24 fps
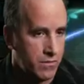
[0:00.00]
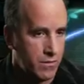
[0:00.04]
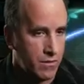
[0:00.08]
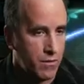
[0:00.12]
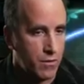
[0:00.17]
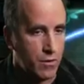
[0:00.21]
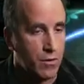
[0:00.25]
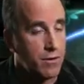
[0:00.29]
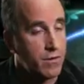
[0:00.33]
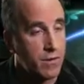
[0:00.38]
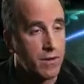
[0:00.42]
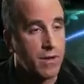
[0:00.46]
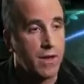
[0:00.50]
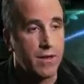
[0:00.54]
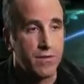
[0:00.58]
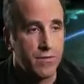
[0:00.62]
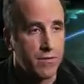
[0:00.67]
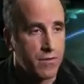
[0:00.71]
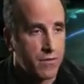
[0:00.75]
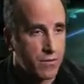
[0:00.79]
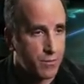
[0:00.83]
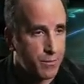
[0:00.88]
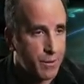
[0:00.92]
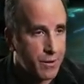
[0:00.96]
it's an
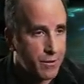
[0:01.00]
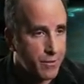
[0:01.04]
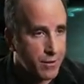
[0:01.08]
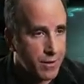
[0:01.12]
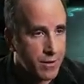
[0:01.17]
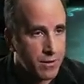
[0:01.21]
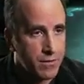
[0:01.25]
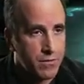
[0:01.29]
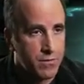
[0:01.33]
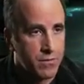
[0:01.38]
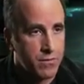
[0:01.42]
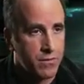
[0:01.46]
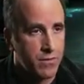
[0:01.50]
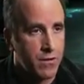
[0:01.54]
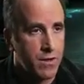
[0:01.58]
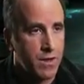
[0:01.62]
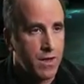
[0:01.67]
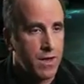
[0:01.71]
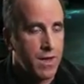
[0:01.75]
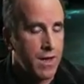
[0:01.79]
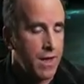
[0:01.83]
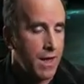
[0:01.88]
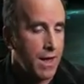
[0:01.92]
RTS experience,